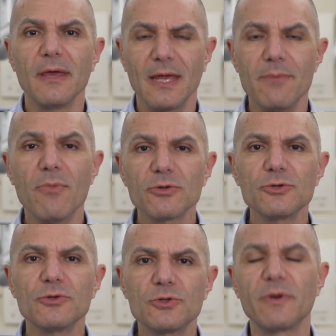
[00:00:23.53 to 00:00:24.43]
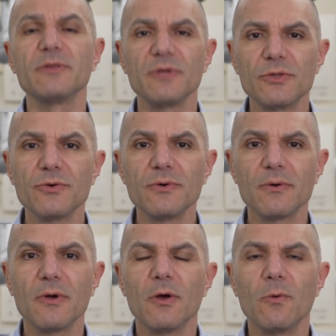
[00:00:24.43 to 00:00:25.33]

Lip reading: In Module 22,